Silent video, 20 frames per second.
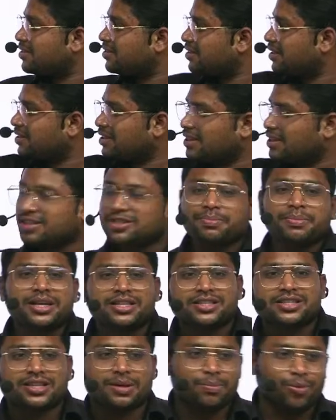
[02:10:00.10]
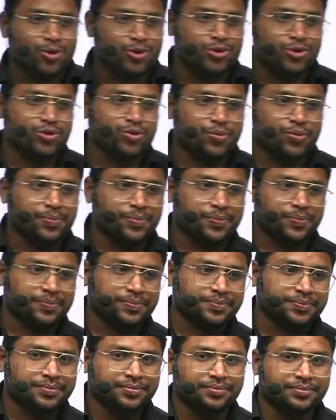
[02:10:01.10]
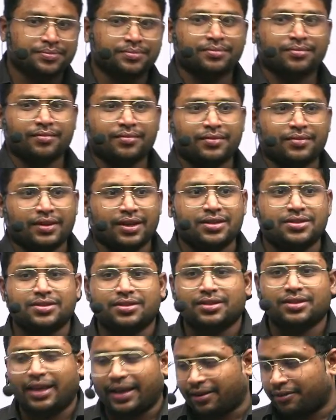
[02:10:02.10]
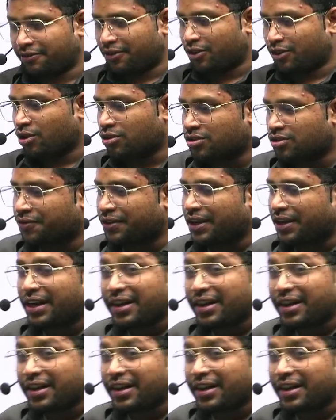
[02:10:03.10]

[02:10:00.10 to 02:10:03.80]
3 things mix up also. Yes, like philosophy and